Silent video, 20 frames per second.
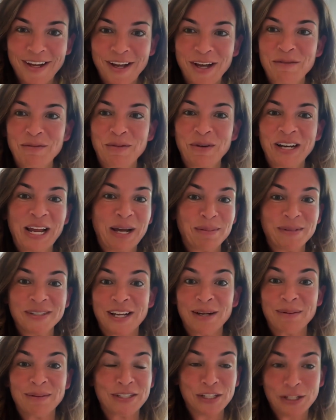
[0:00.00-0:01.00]
of what
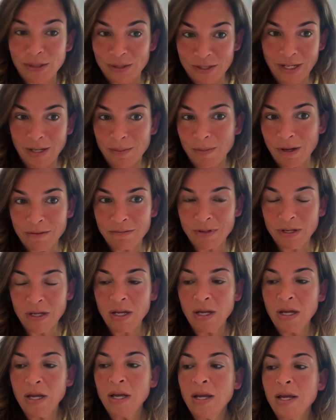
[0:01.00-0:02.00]
Amazon was accusing him of.
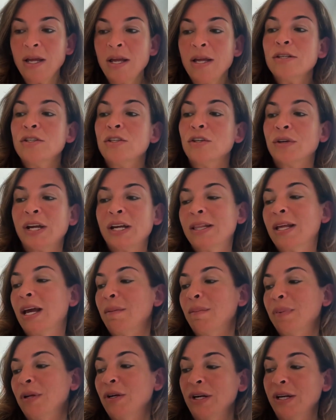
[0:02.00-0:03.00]
During
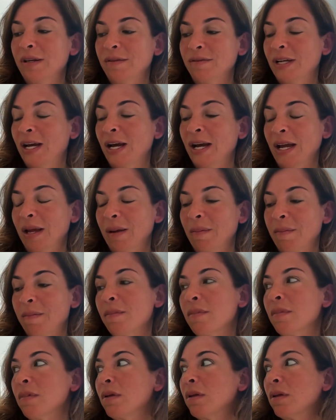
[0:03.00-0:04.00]
that period of
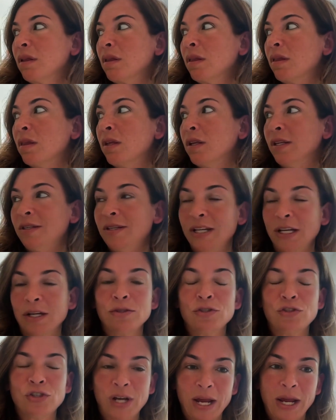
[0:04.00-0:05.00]
time, the
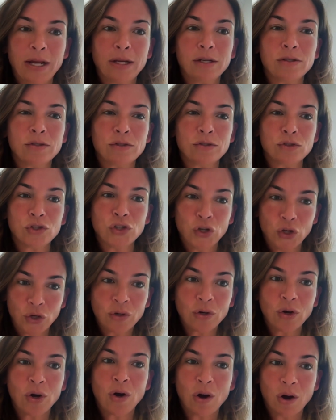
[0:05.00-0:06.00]
DOJ
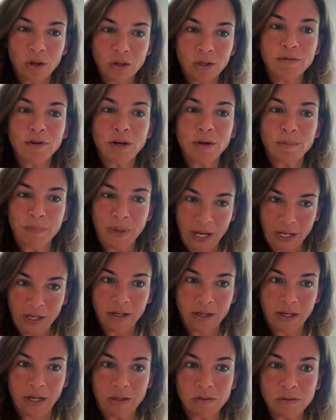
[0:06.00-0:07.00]
took all of our
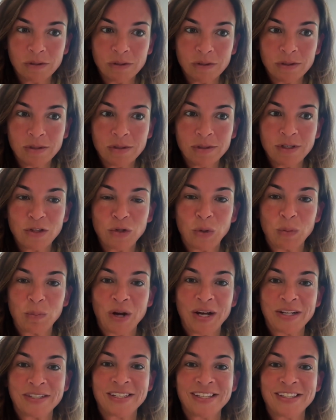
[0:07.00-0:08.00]
bank accounts through a
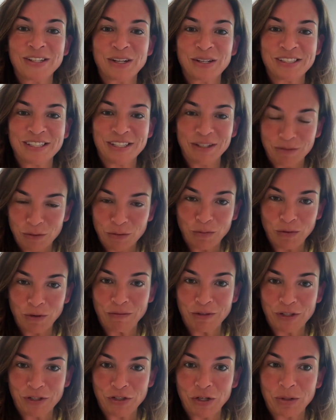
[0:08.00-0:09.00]
process called civil
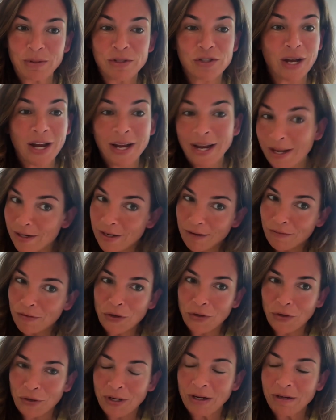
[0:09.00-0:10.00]
forfeiture, which I had
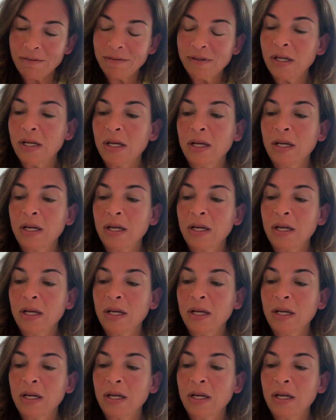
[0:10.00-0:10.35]
never heard of,